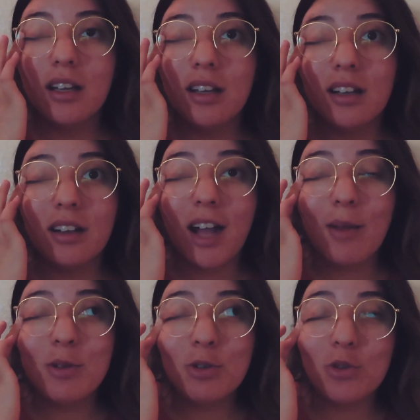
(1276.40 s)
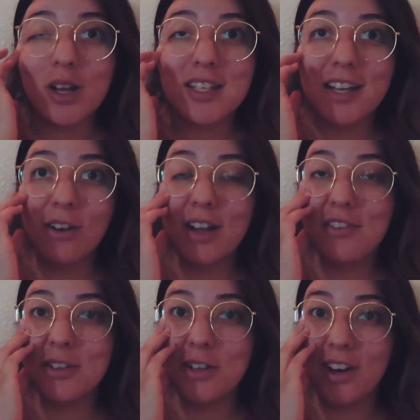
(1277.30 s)
uh, I'm just stressed out
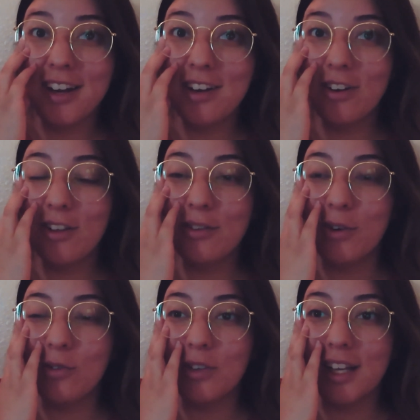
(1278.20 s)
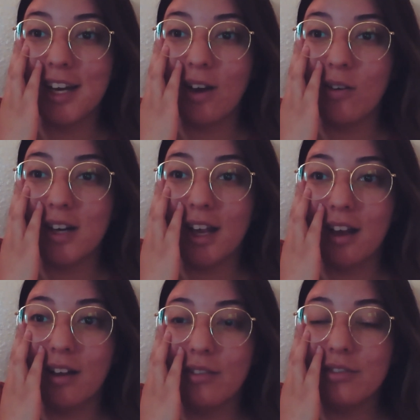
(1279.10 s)
after talking to her on the phone for like an hour and a
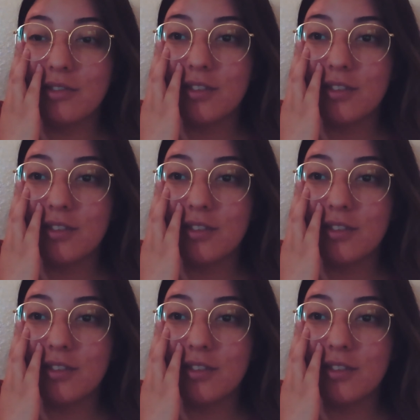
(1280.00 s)
half.